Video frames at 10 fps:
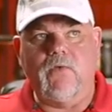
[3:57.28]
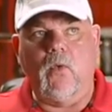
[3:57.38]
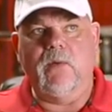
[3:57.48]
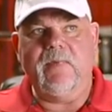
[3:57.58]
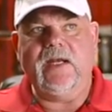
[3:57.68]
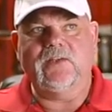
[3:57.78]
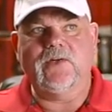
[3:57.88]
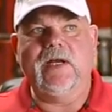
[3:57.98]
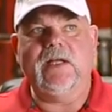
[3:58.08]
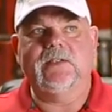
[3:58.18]
4 main
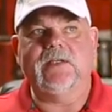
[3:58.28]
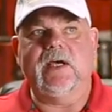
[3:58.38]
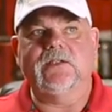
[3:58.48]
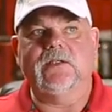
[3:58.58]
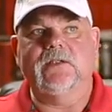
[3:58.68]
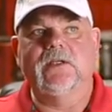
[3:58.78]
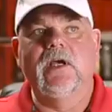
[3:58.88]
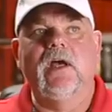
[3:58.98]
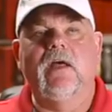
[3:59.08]
training sessions.